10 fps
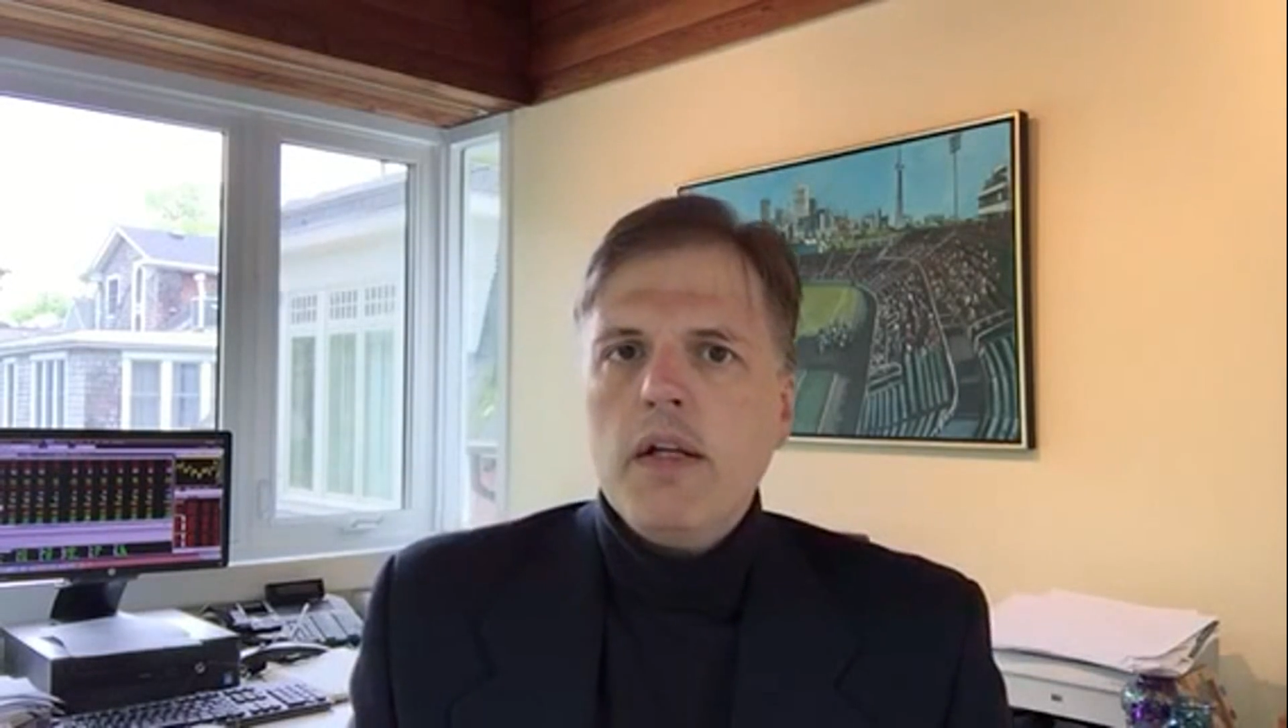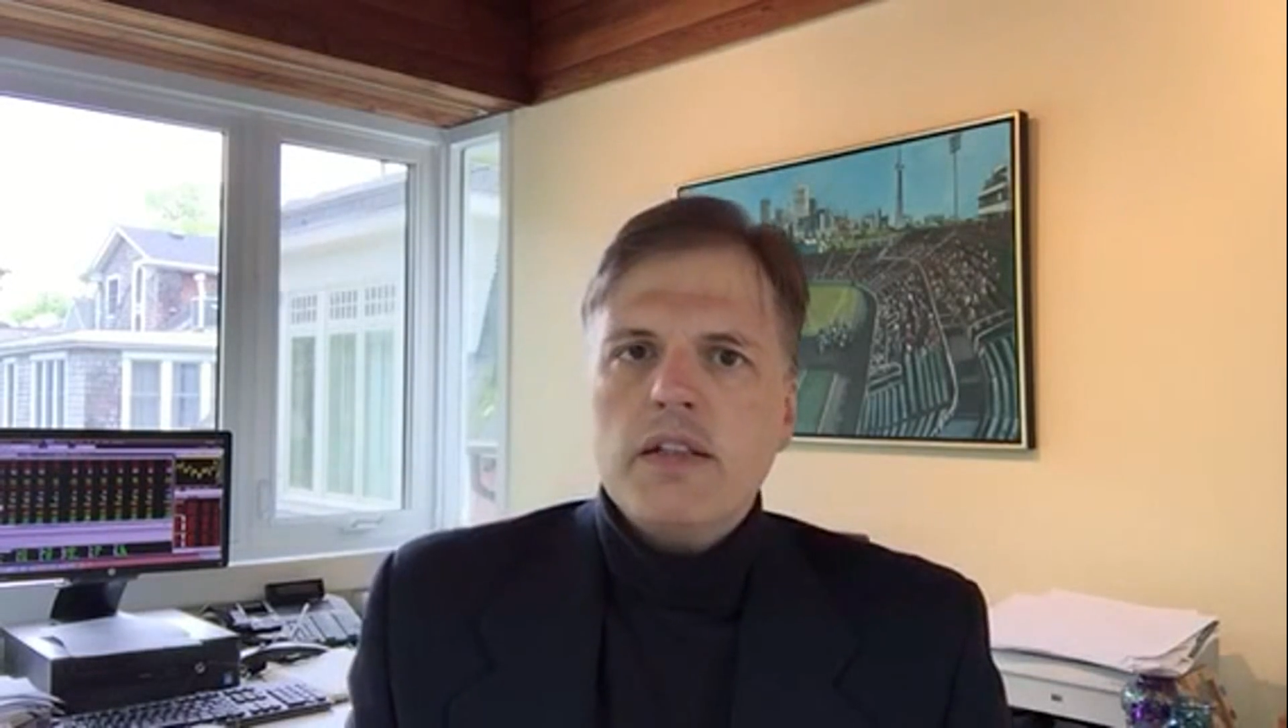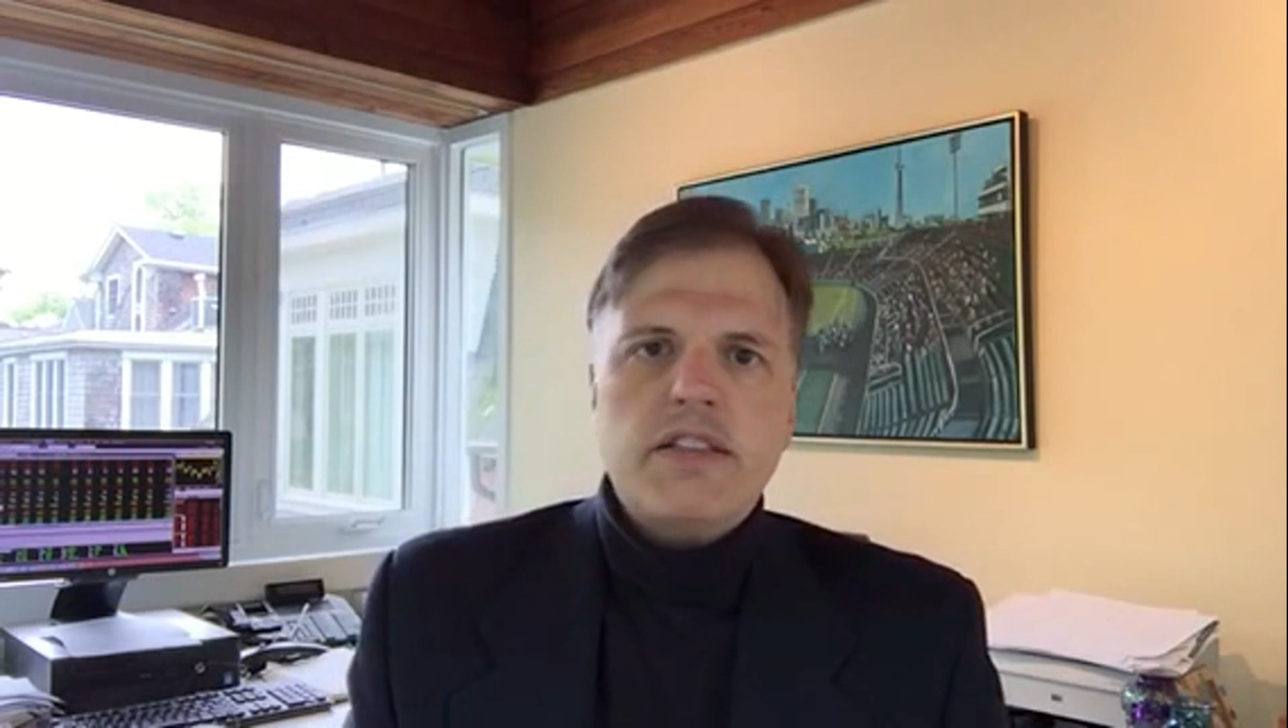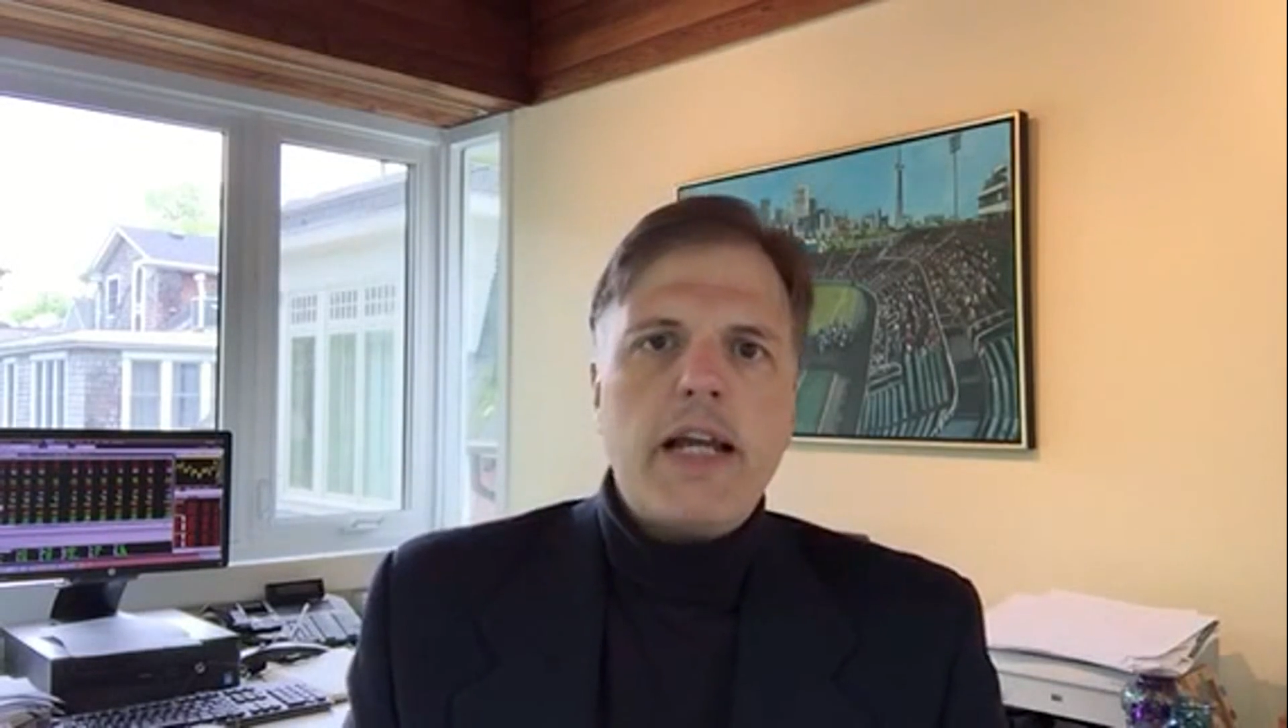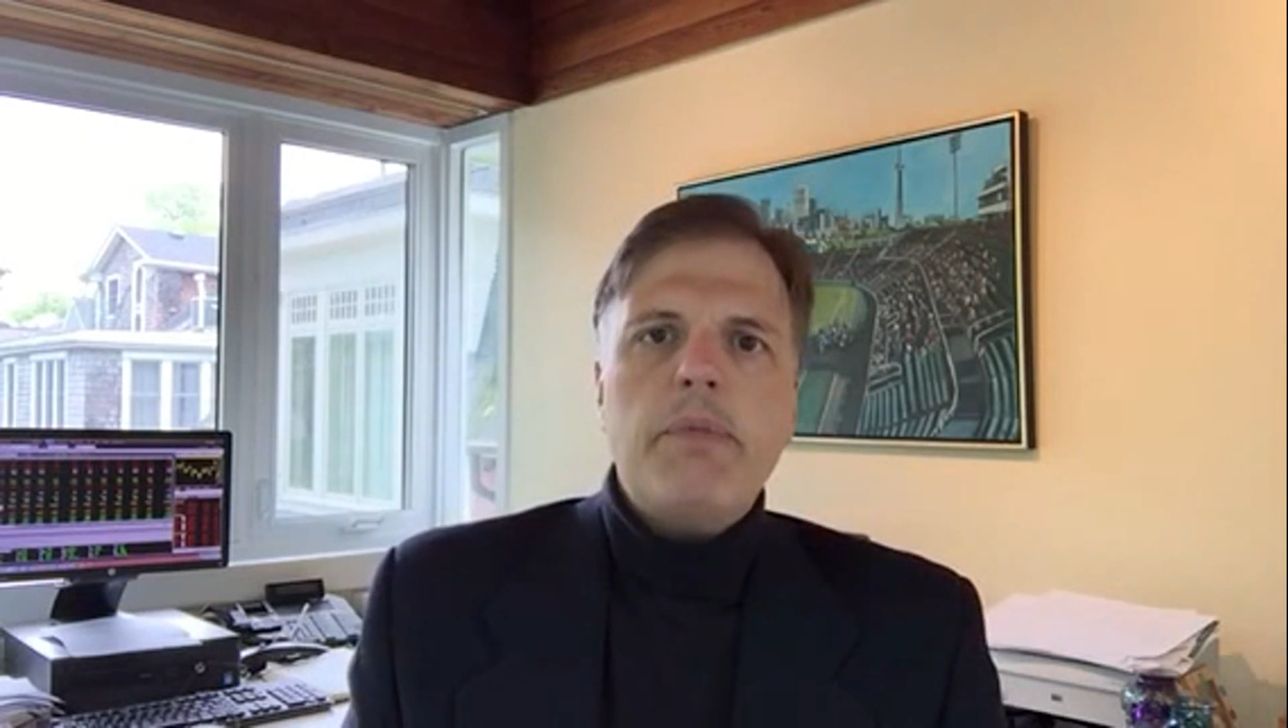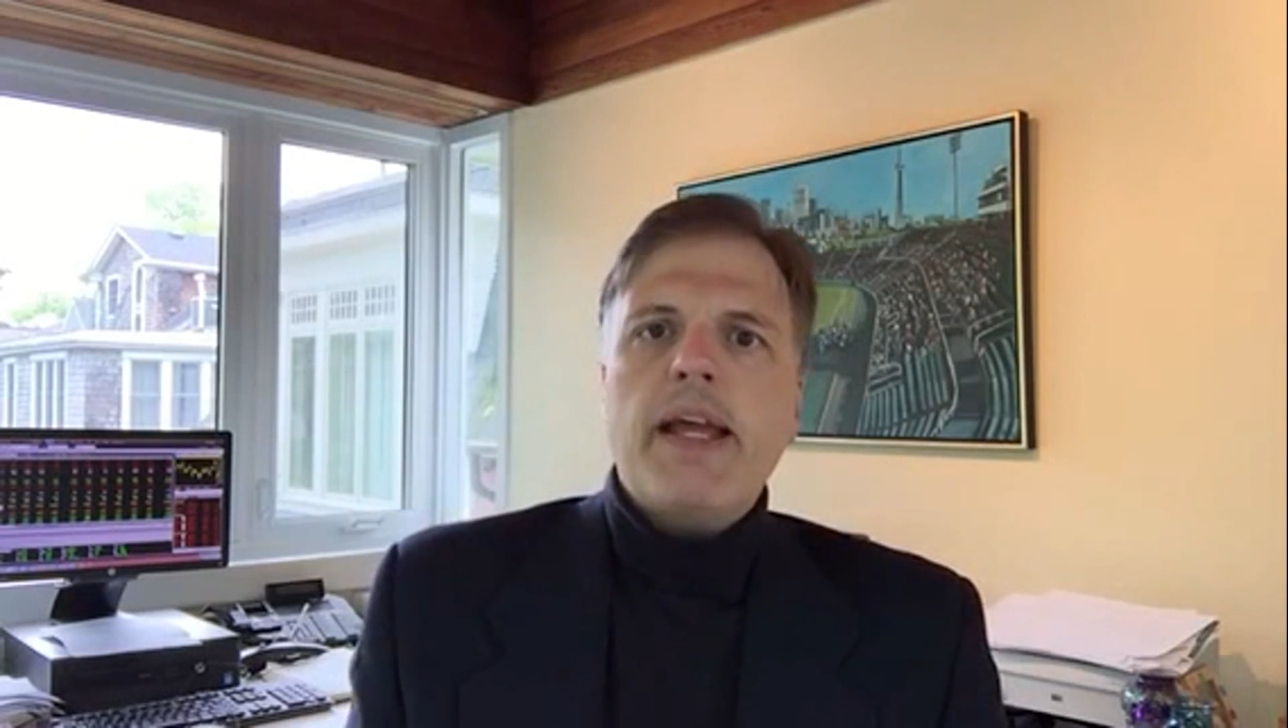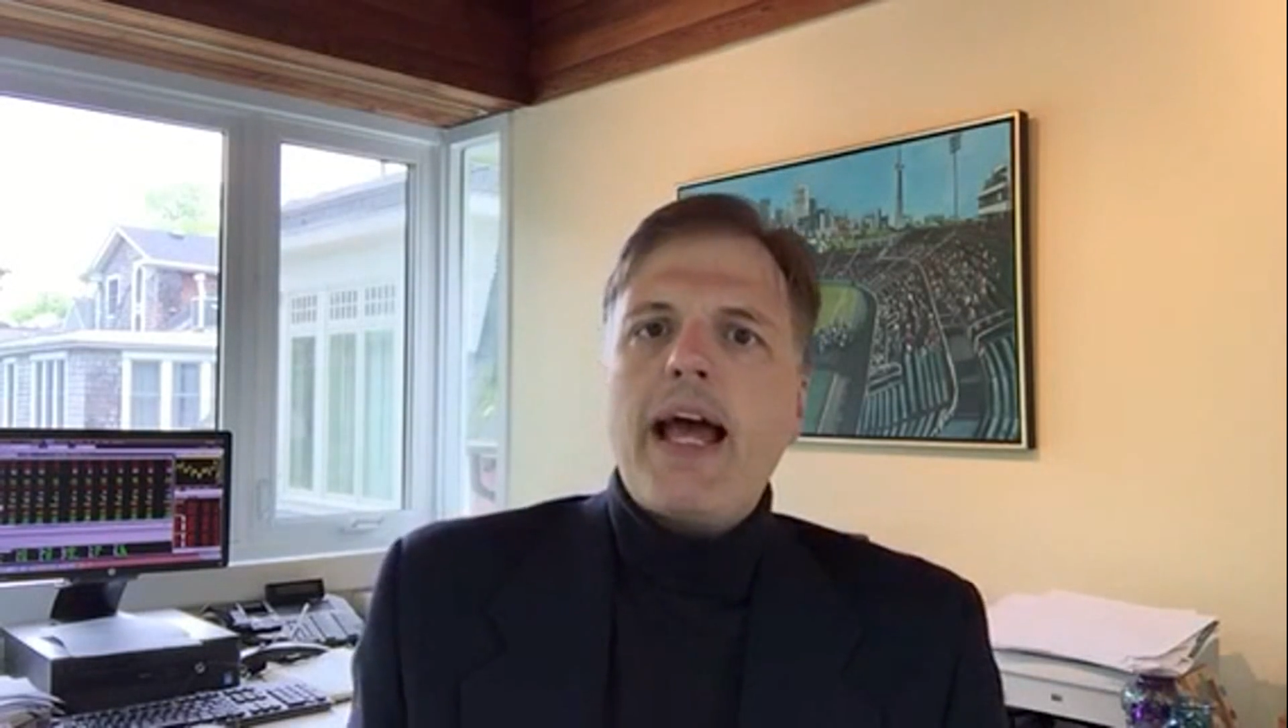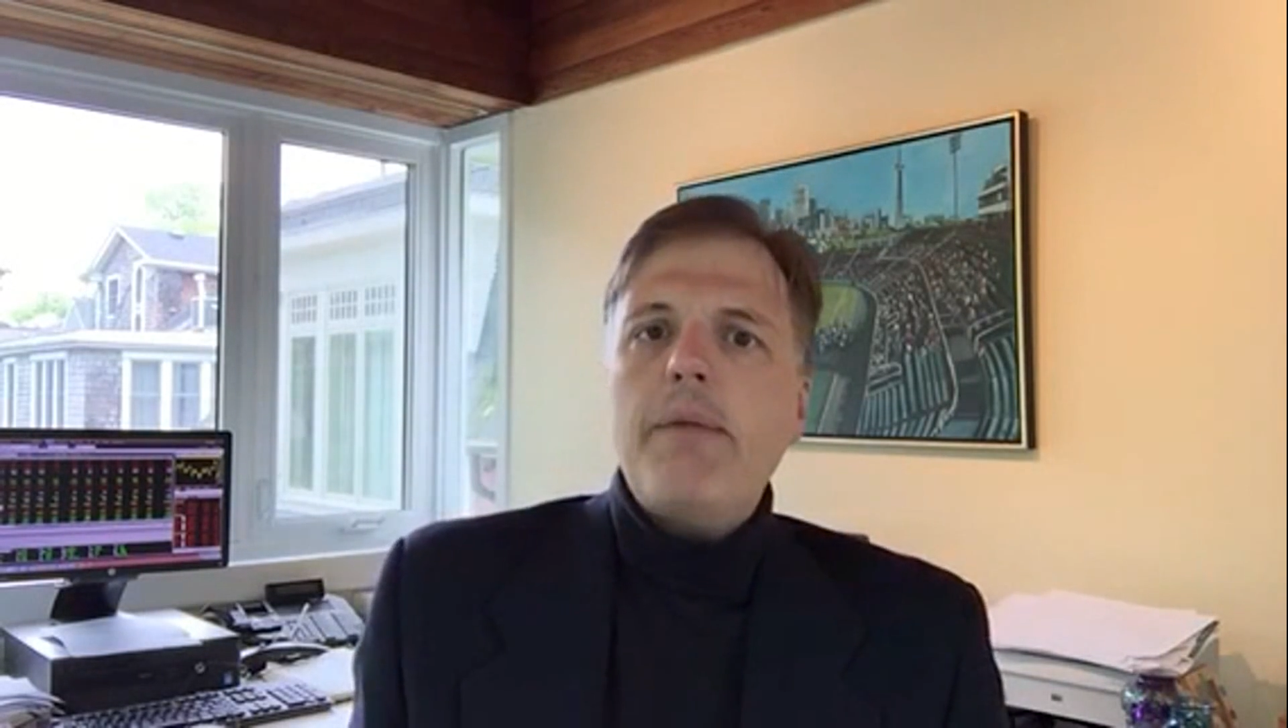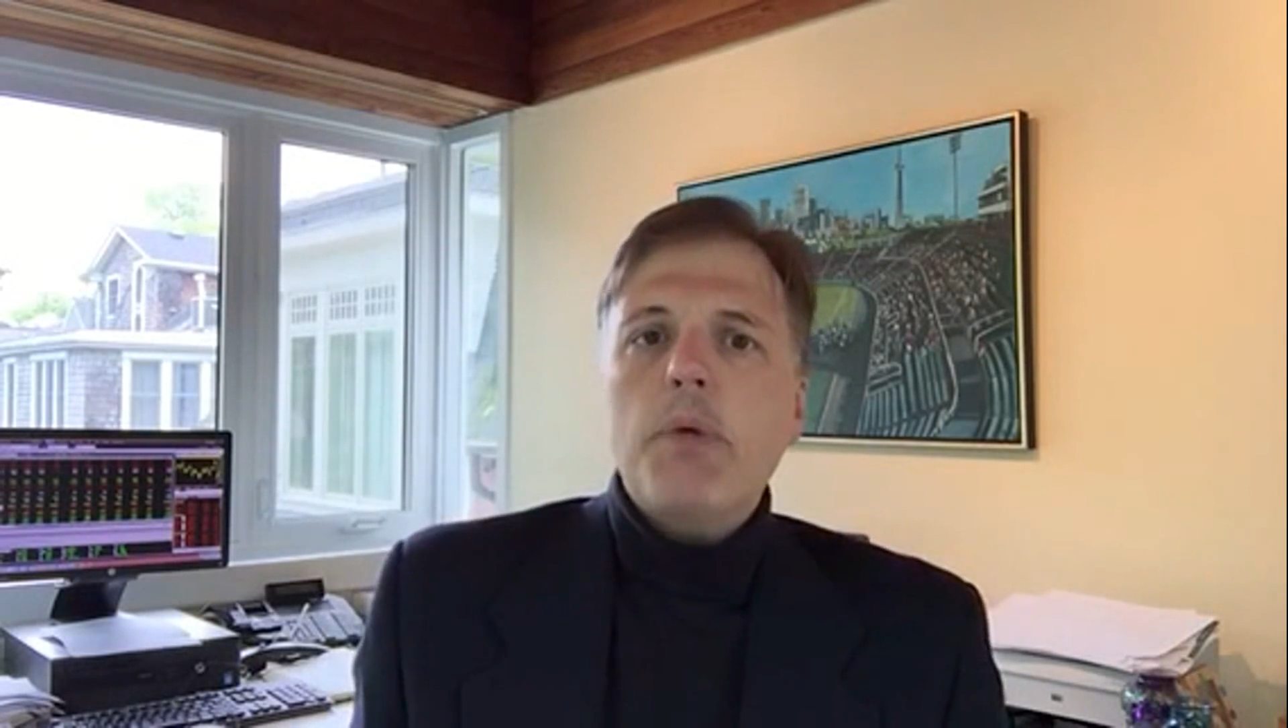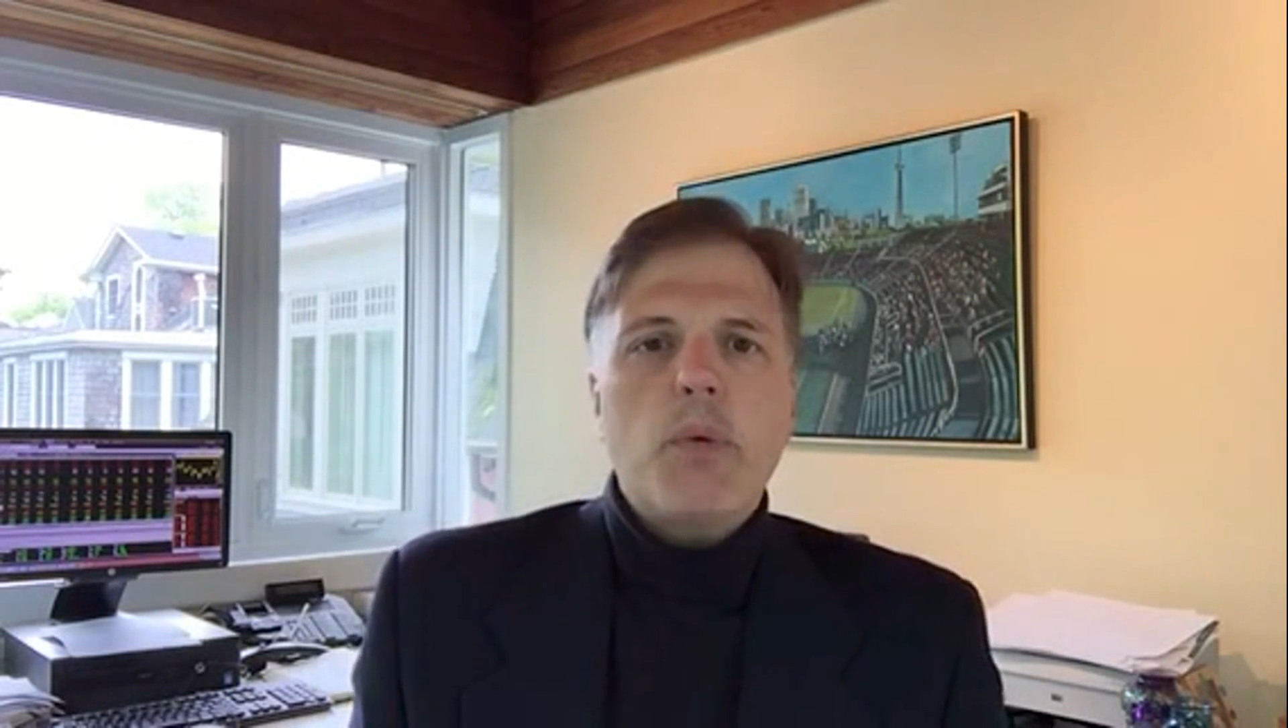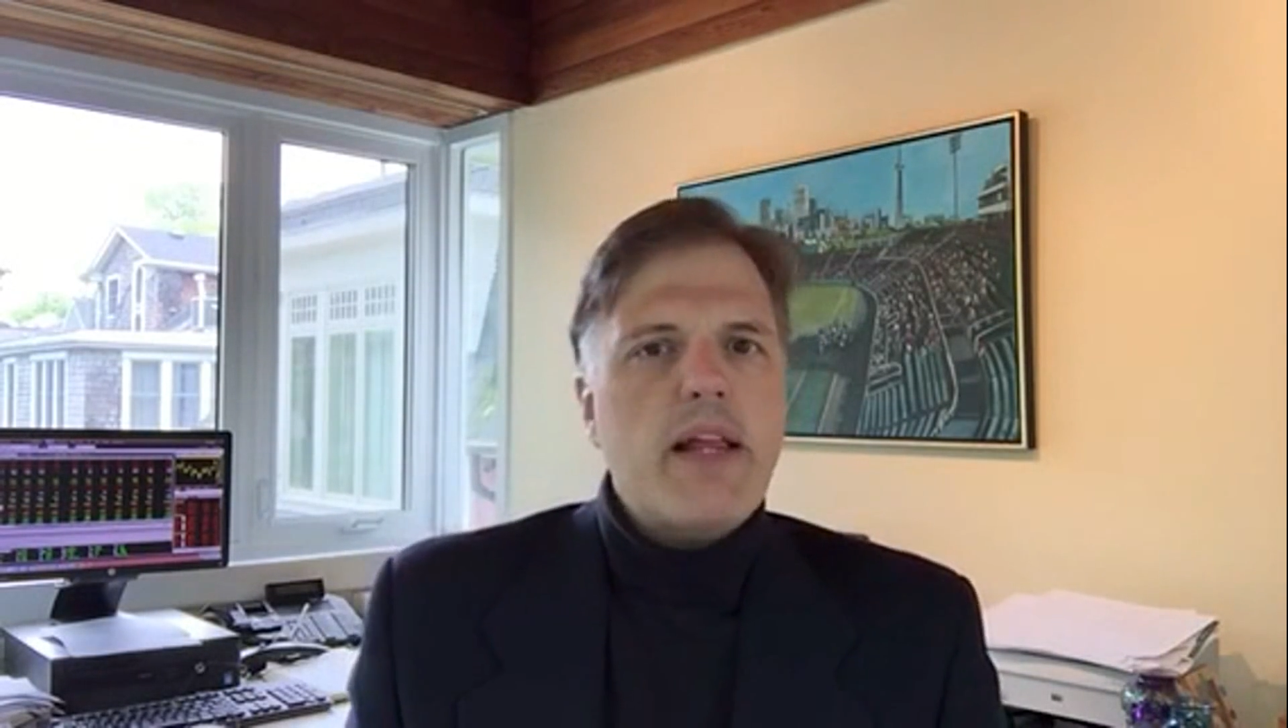The same thing happened with